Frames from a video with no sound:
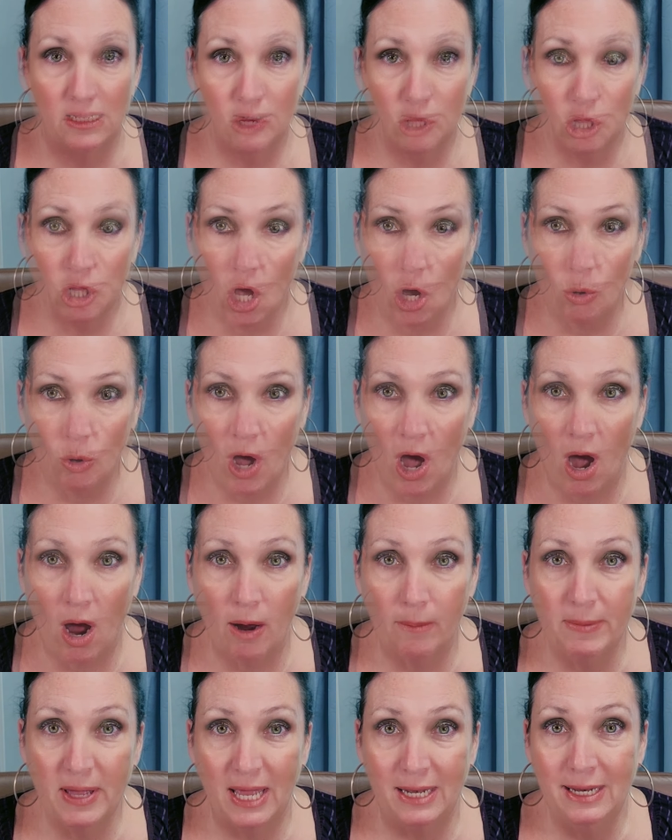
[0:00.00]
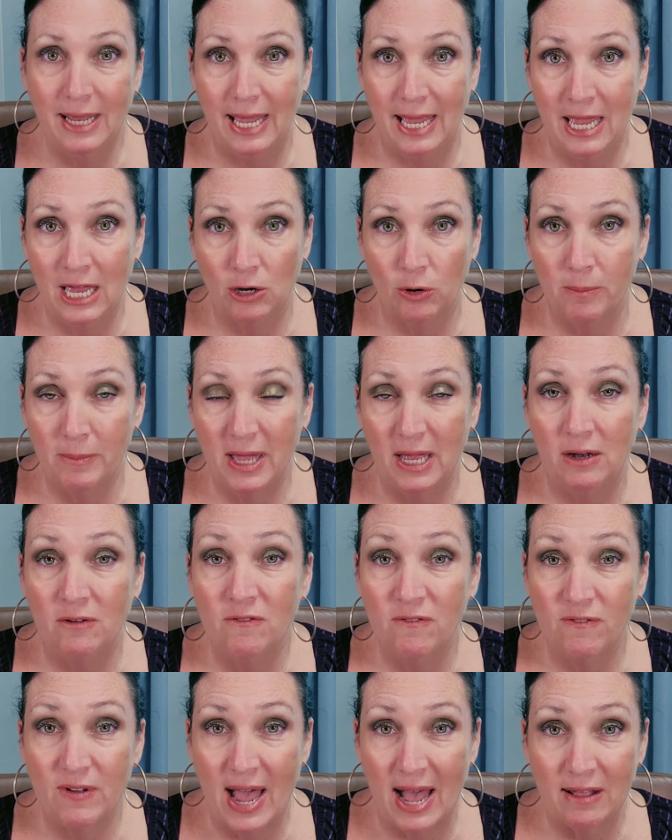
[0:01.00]
Low carb and
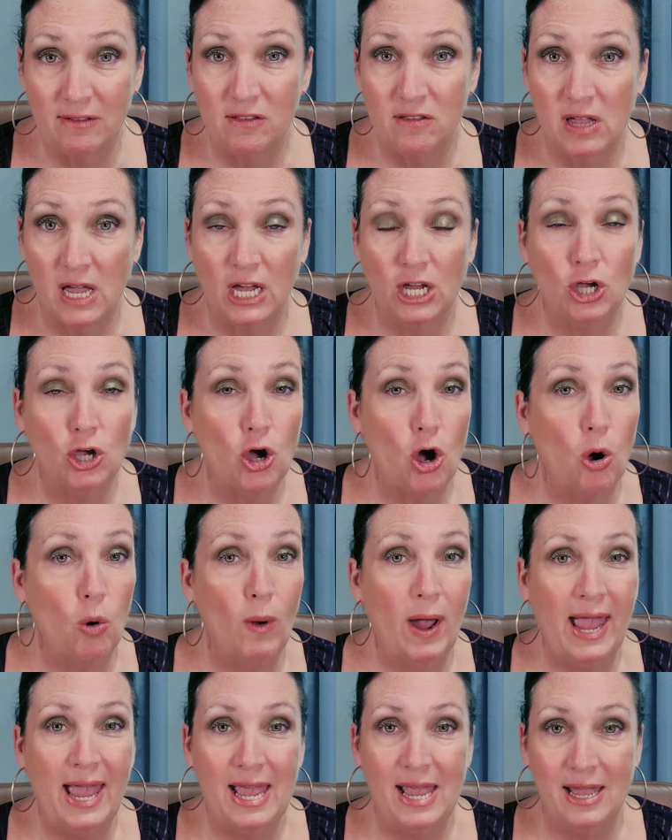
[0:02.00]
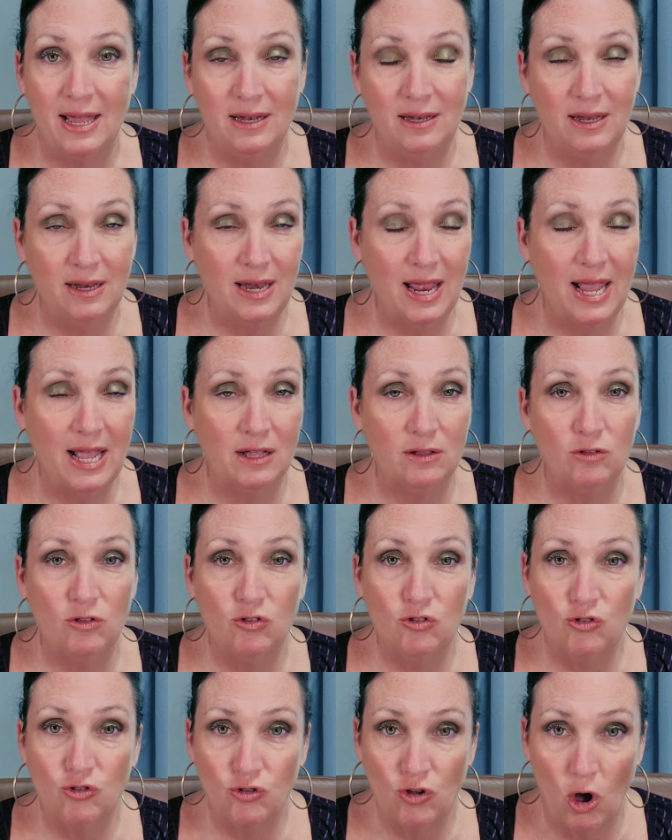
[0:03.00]
intermittent fasting go hand in hand
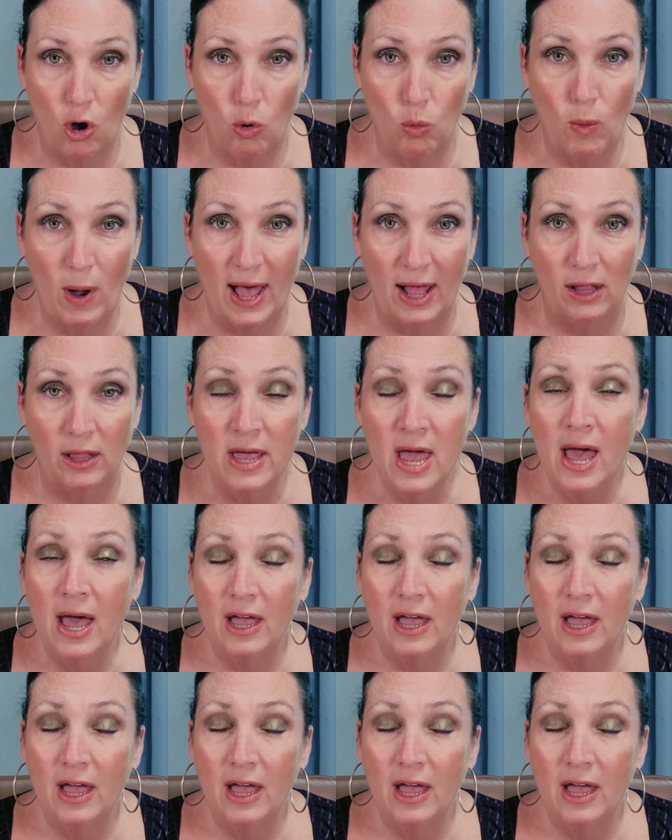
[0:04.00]
so well.